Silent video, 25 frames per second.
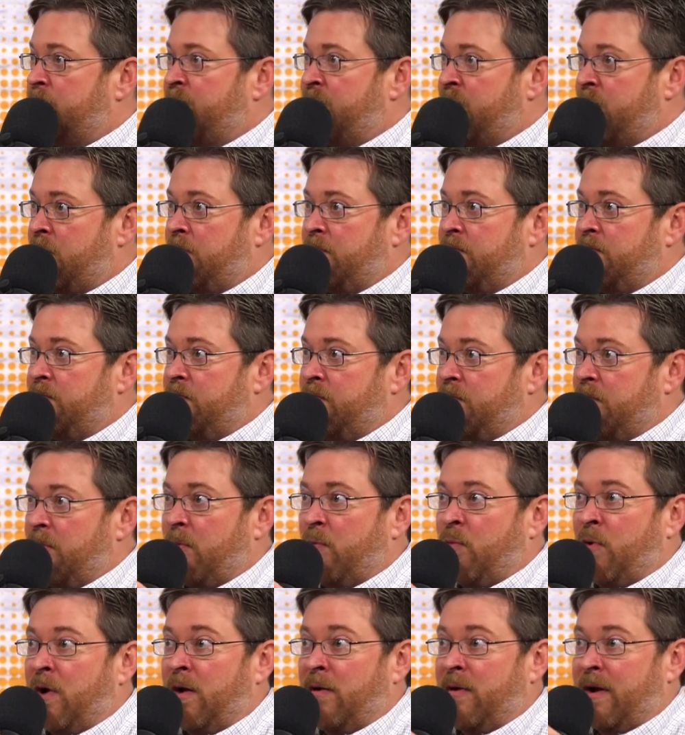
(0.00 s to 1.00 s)
I love
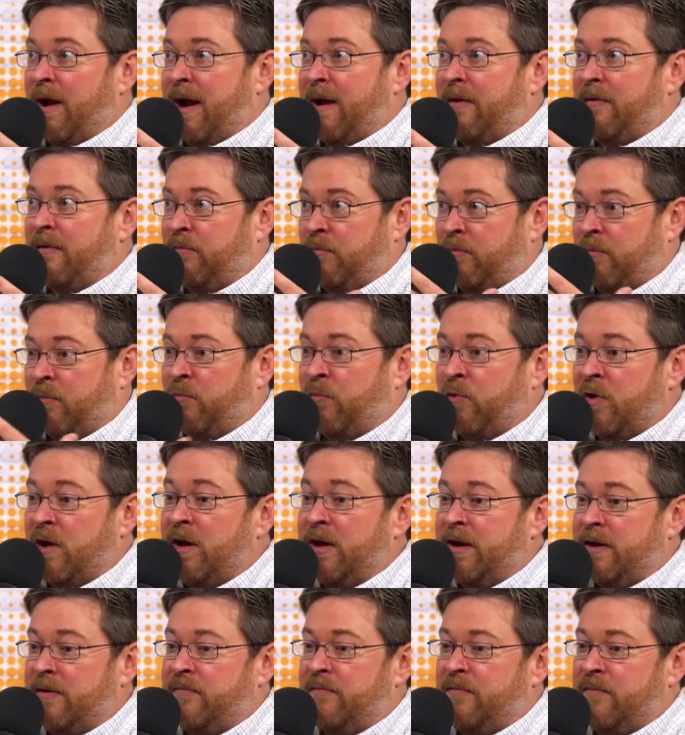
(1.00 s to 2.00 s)
that. Well,
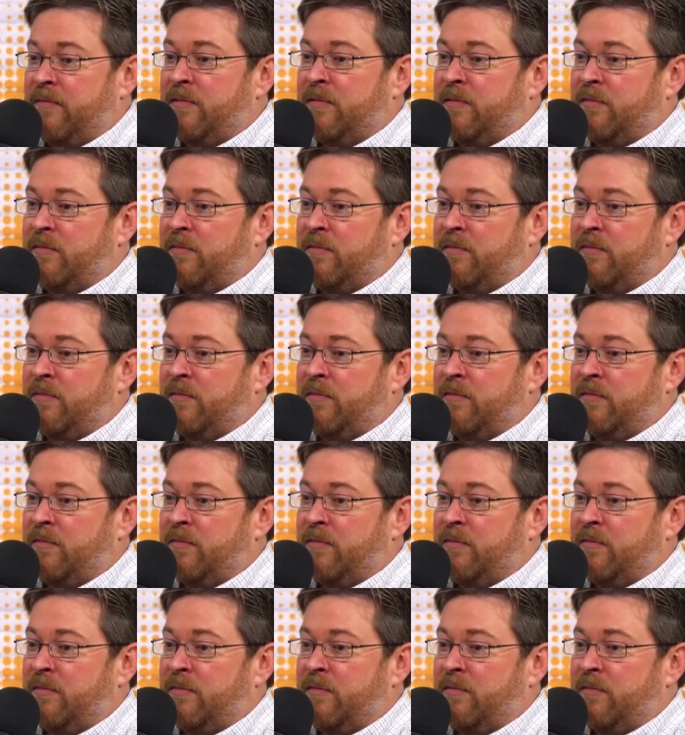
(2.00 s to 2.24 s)
really